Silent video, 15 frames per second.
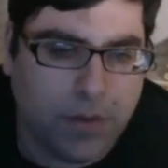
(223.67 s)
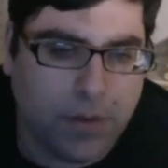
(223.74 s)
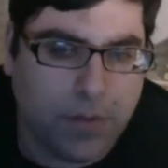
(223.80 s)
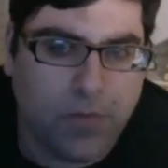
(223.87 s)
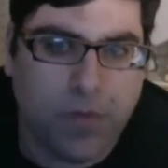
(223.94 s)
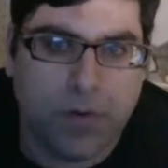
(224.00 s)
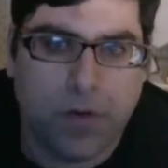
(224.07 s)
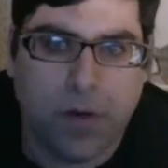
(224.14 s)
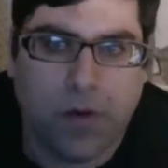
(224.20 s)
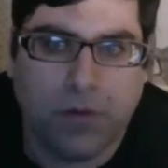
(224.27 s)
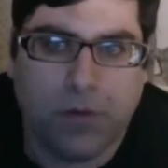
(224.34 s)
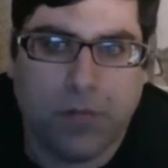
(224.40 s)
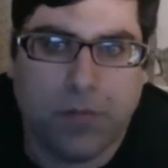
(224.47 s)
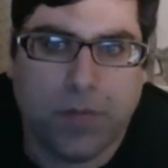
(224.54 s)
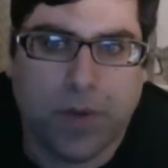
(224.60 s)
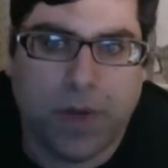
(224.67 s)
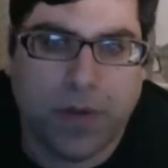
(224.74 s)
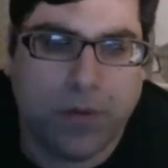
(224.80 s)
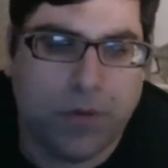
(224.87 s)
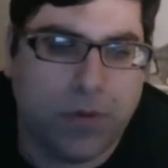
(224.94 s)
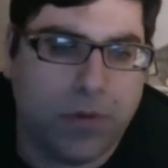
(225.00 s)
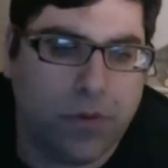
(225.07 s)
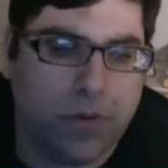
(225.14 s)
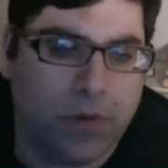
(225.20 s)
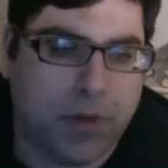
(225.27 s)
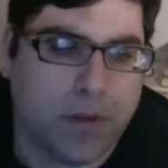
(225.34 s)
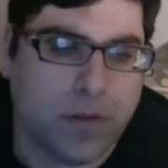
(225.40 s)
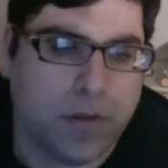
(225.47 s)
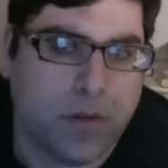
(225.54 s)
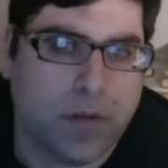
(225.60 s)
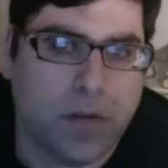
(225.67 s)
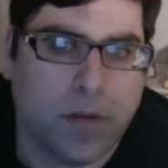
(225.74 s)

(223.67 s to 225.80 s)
some of you know, but I do use it.